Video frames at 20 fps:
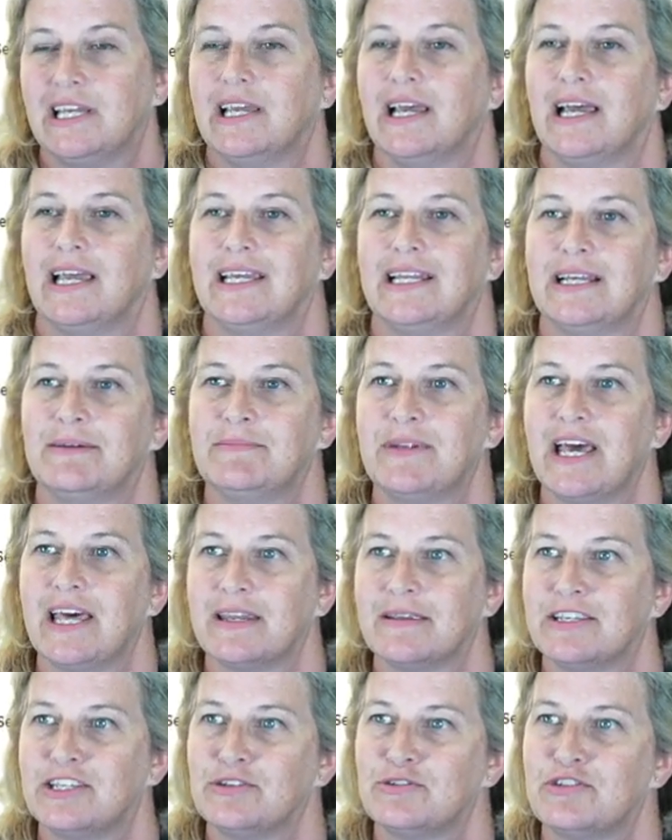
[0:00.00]
and I'm not
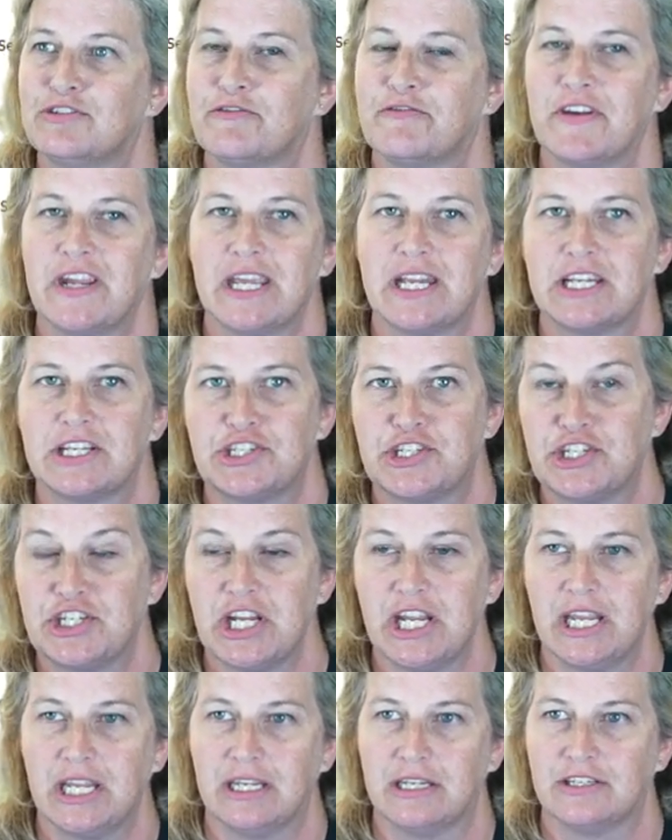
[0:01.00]
a huge fan of
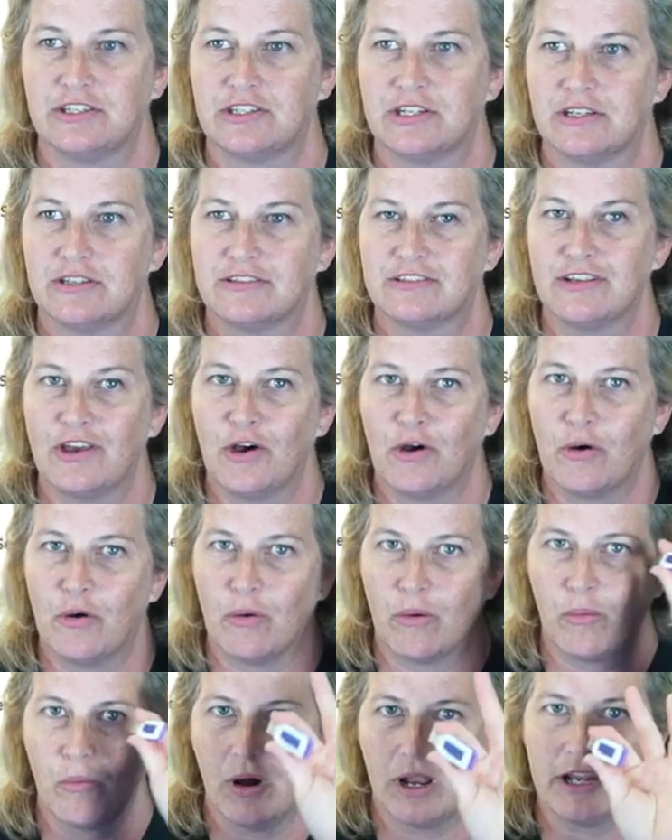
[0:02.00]
change.
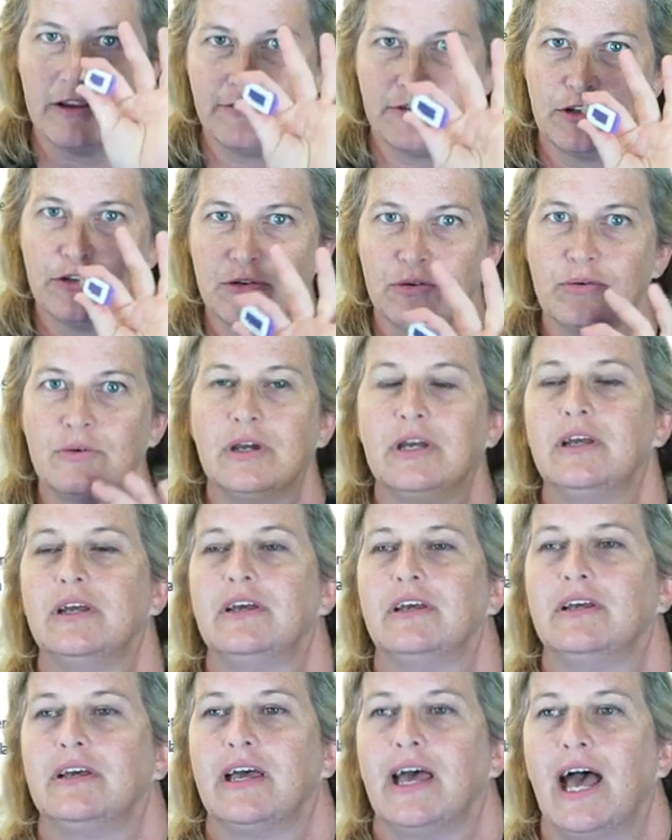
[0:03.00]
So what if you
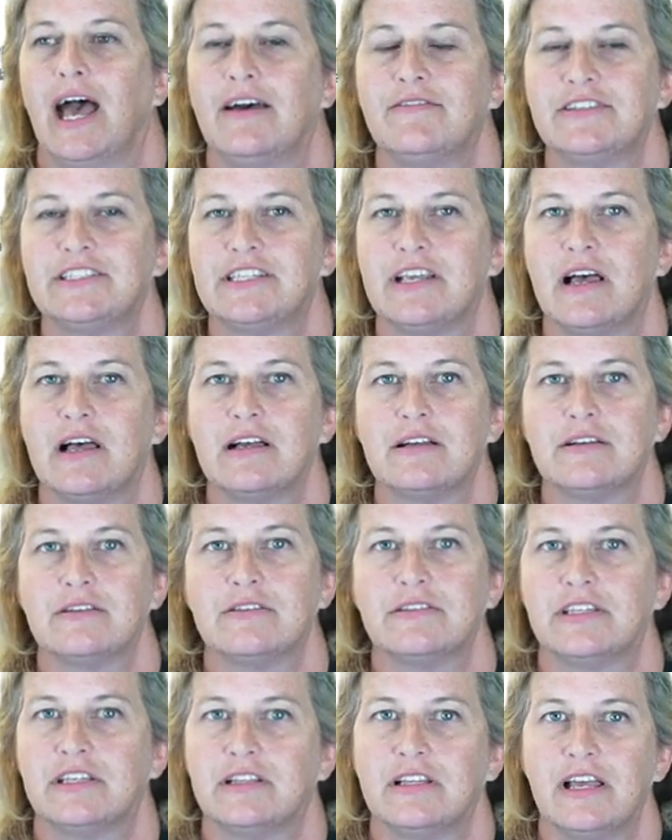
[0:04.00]
have a
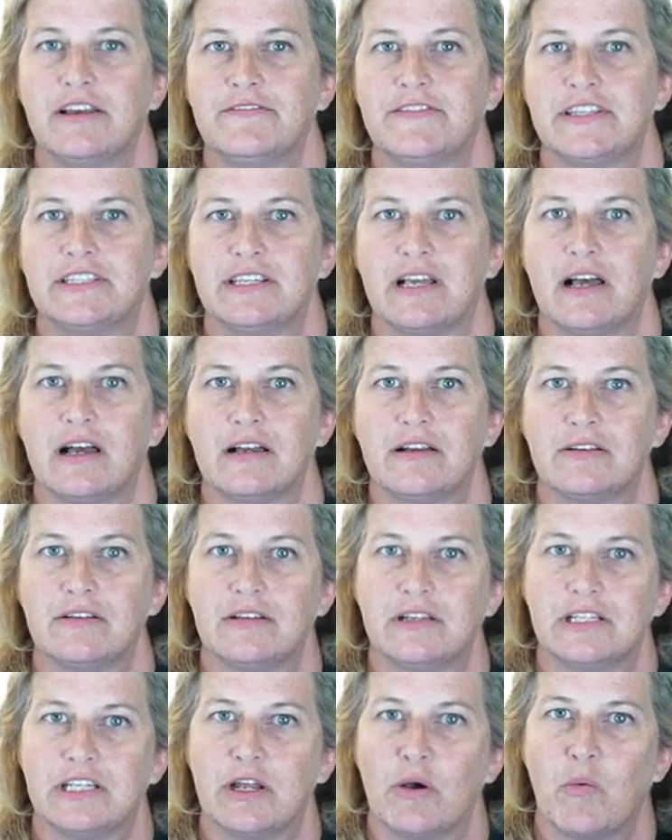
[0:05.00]
dongle, you love the
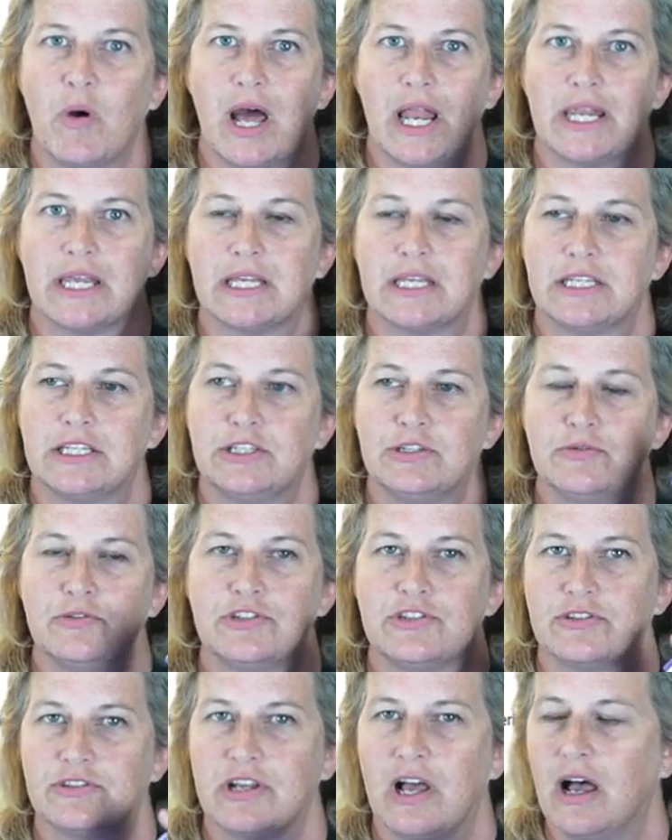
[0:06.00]
dongle, and you want to
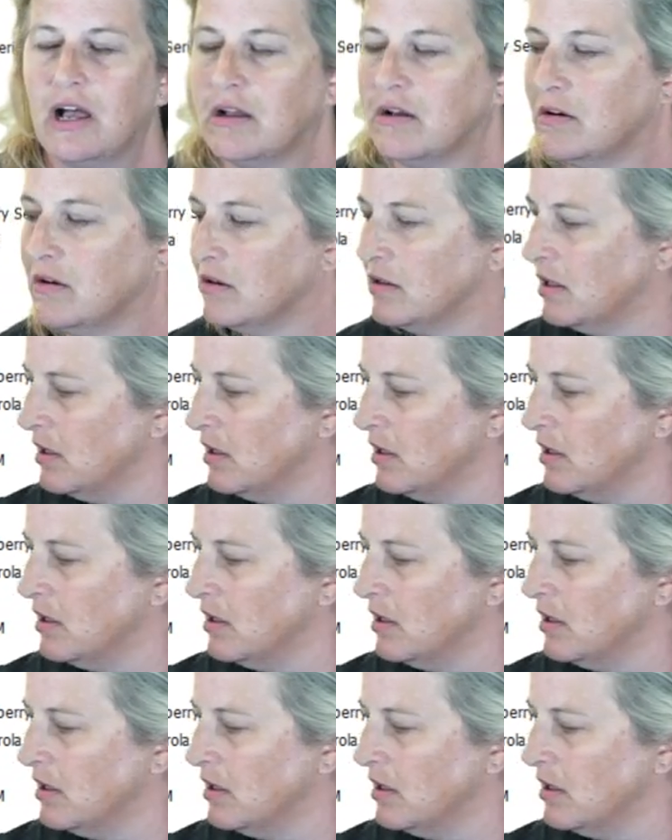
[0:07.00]
use your dongle?